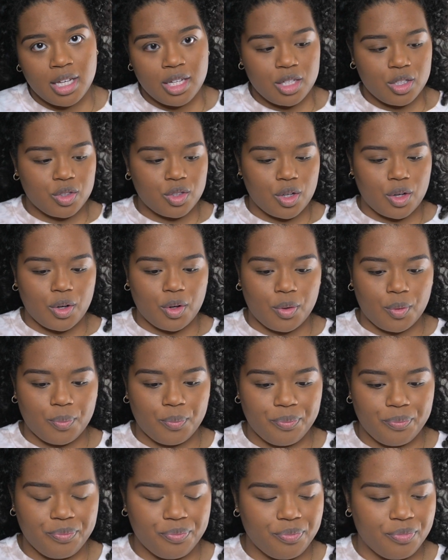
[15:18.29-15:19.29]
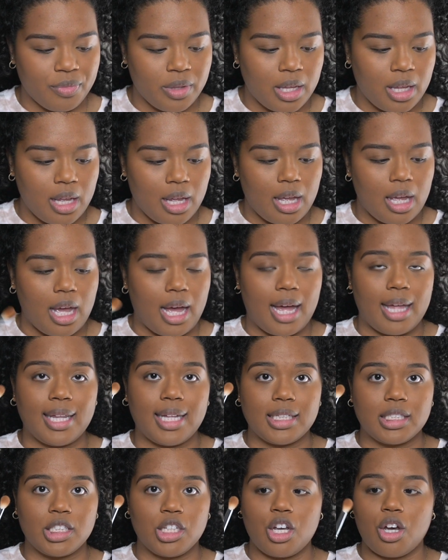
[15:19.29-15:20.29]
So I
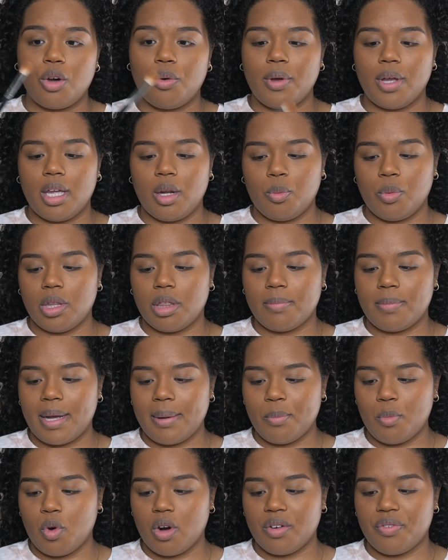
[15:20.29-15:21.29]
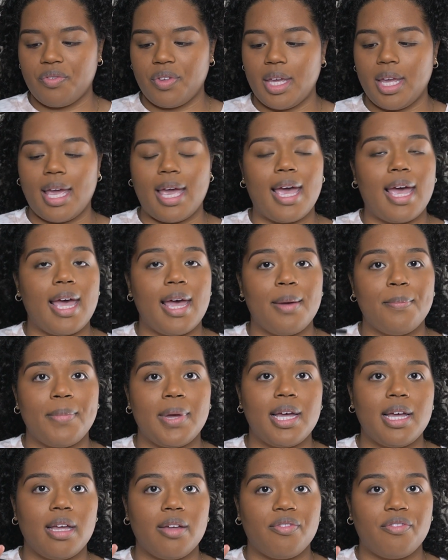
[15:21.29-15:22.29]
like to go in with my Morphe
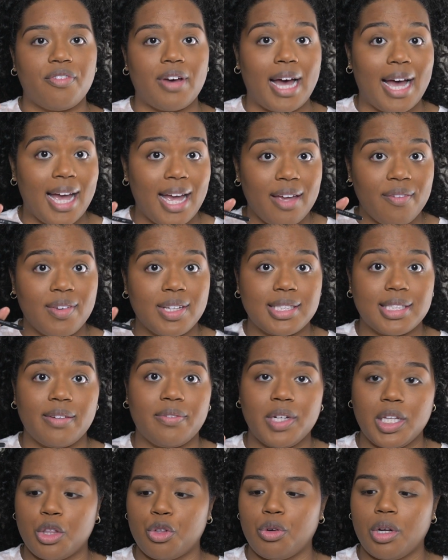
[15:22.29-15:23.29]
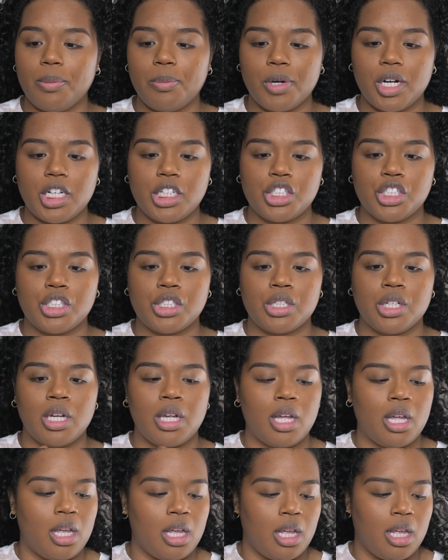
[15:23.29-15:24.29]
M573 brush
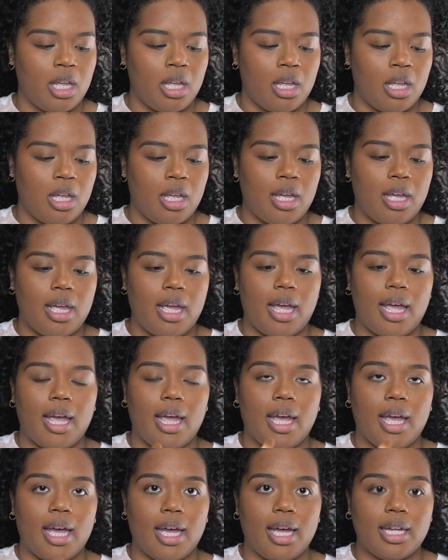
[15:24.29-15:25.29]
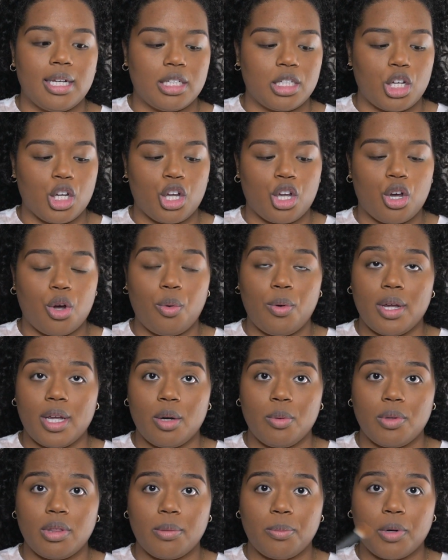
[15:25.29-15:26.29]
and go in
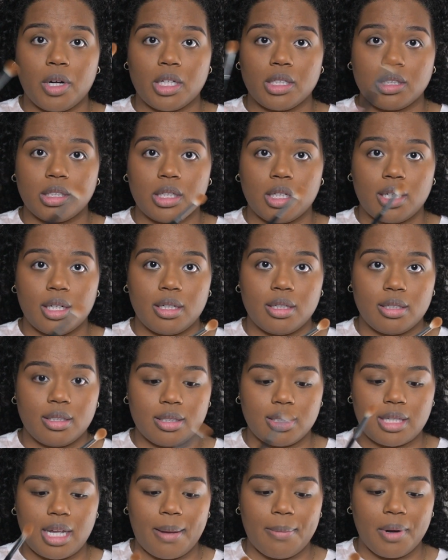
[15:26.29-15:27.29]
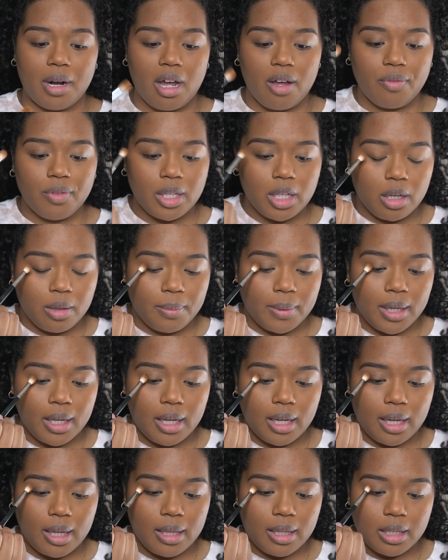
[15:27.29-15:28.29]
with the bronzer, tap it off a little
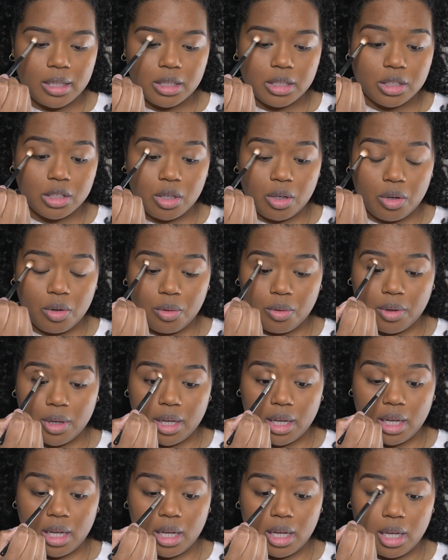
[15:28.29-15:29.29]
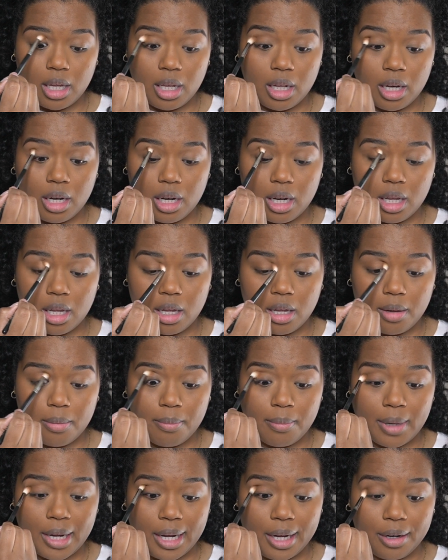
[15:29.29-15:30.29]
bit, and then just go in
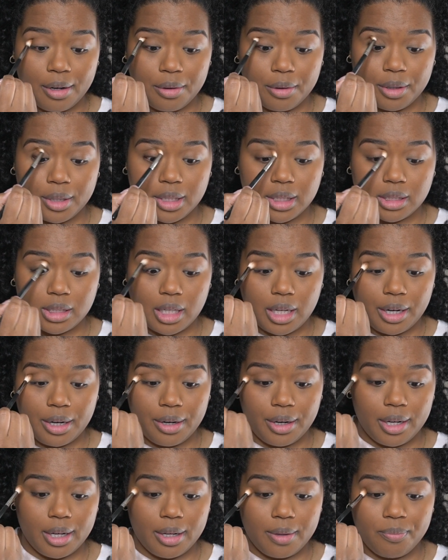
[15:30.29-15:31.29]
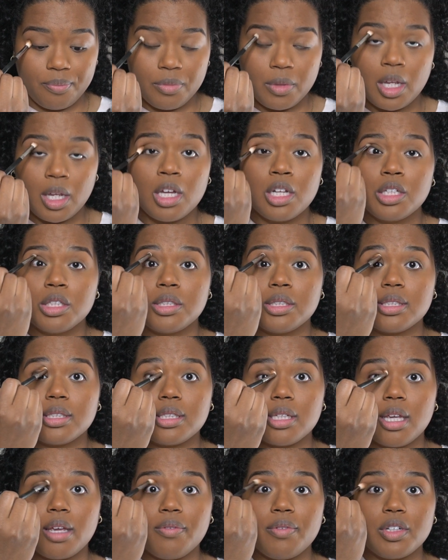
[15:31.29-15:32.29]
my crease area just
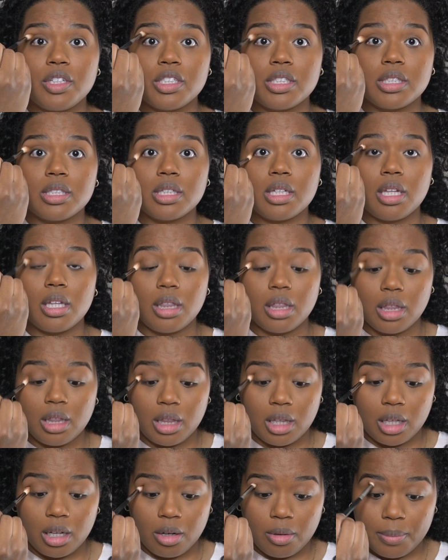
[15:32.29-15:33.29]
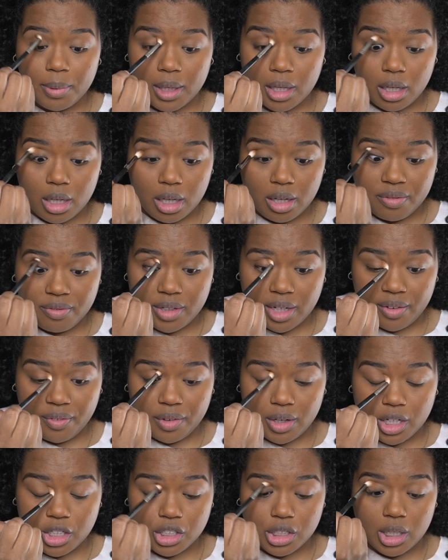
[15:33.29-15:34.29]
to give it just a little bit of
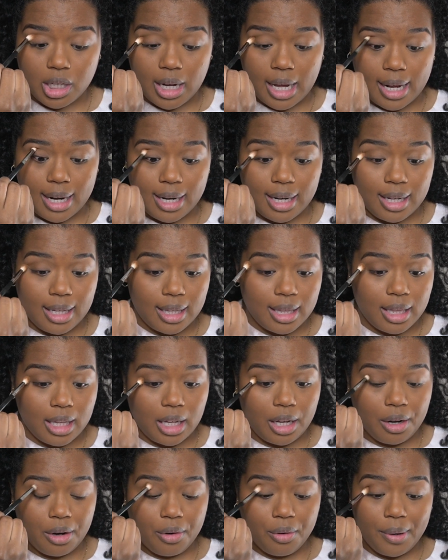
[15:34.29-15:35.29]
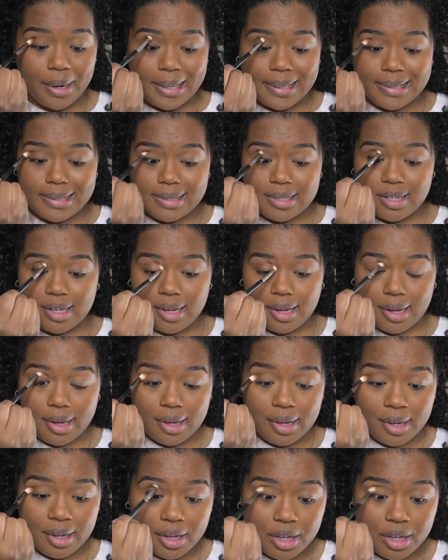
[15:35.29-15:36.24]
definition, not anything crazy.